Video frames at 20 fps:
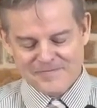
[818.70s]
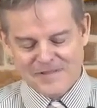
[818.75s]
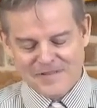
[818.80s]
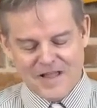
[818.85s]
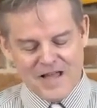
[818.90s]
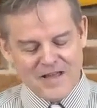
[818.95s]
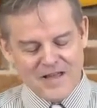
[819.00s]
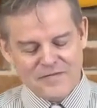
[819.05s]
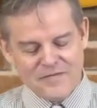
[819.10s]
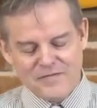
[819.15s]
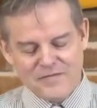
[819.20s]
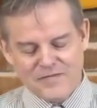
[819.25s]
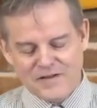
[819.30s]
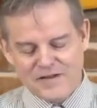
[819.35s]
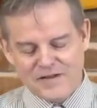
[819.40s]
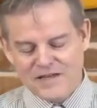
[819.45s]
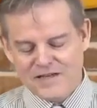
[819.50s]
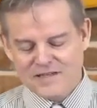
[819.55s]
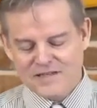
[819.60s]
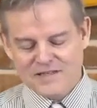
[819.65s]

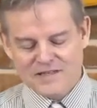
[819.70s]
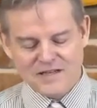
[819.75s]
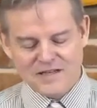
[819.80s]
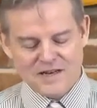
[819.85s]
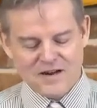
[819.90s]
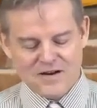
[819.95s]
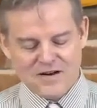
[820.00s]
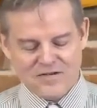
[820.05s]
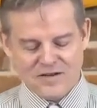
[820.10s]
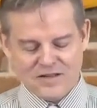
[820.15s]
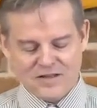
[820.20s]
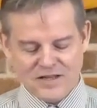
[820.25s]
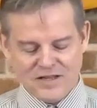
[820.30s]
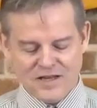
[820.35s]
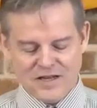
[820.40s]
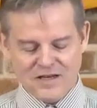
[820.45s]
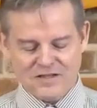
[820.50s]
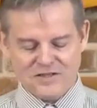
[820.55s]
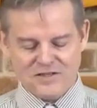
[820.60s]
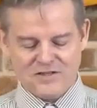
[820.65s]
Life is
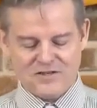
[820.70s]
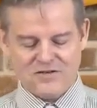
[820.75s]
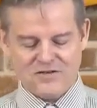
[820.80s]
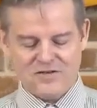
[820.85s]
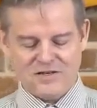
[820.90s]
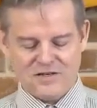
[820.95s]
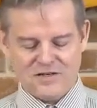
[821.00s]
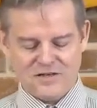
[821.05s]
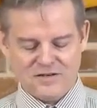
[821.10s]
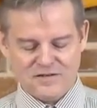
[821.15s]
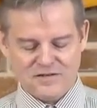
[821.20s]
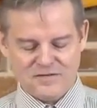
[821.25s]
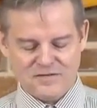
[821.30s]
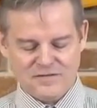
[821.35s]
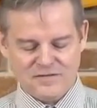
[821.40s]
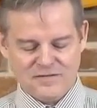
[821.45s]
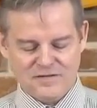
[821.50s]
inherently uncertain.